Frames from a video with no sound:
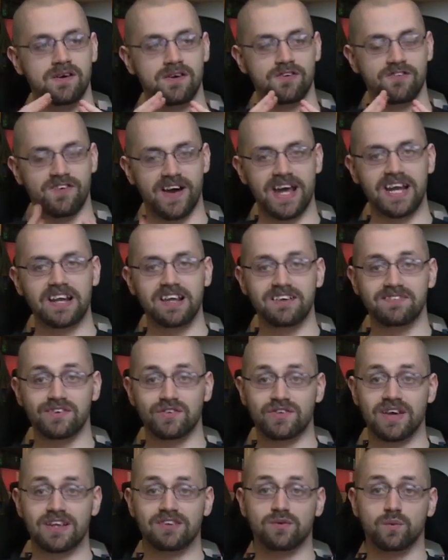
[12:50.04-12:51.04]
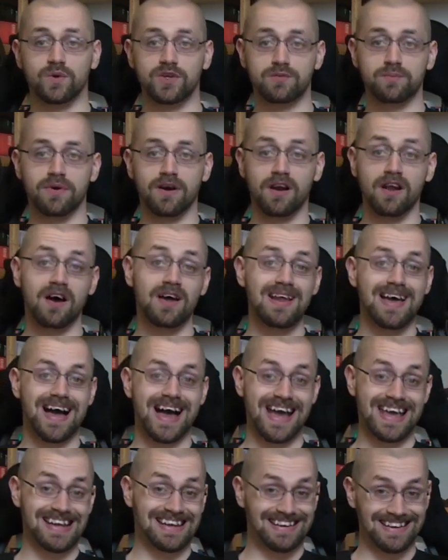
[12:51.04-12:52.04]
Finally, if you tend to whisper a lot,
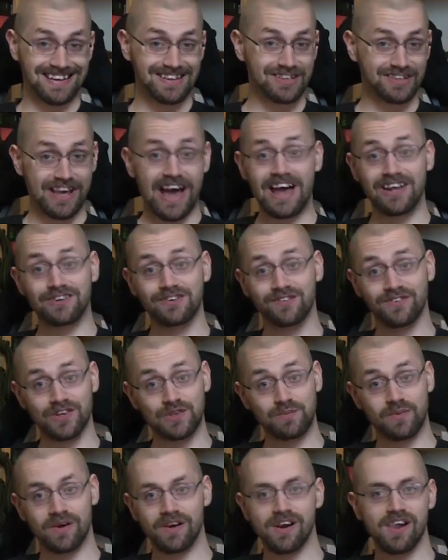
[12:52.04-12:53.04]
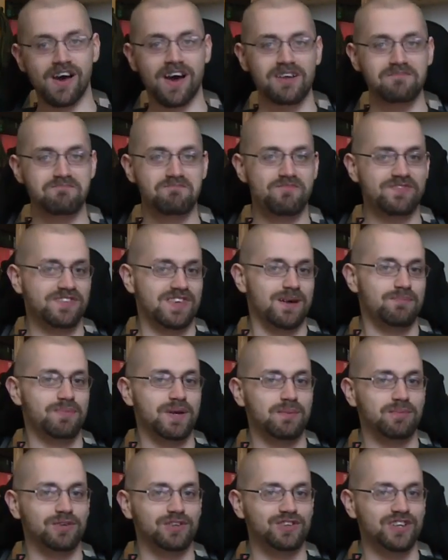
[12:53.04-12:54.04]
I did tend to whisper a lot. Some
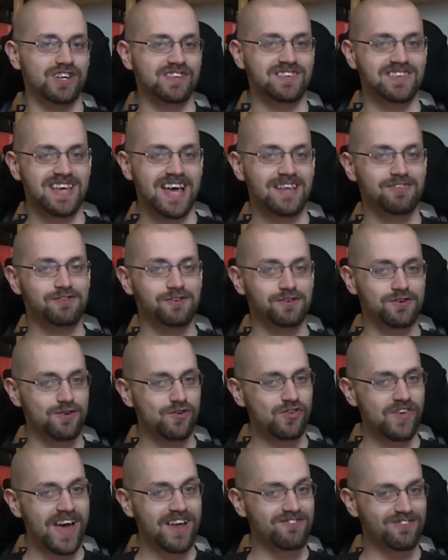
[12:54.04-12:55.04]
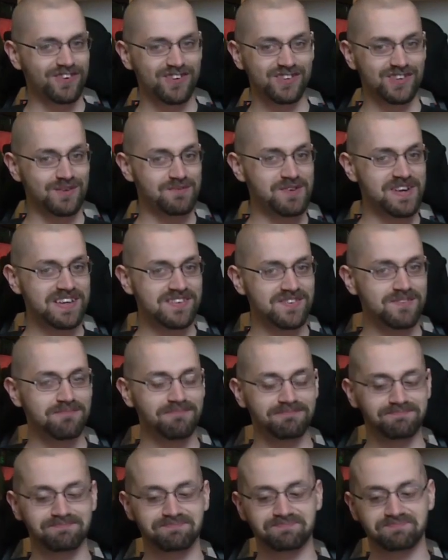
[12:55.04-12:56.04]
people just tend to do that for some
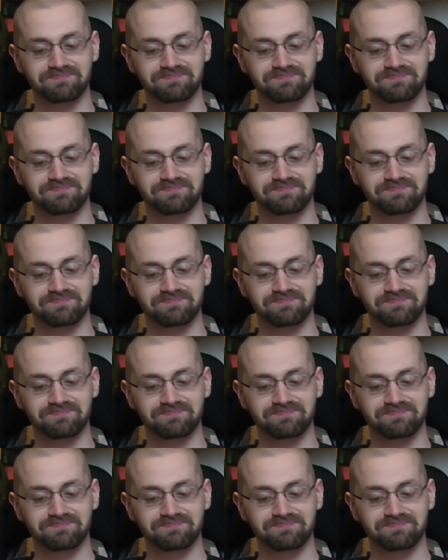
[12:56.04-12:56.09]
reason.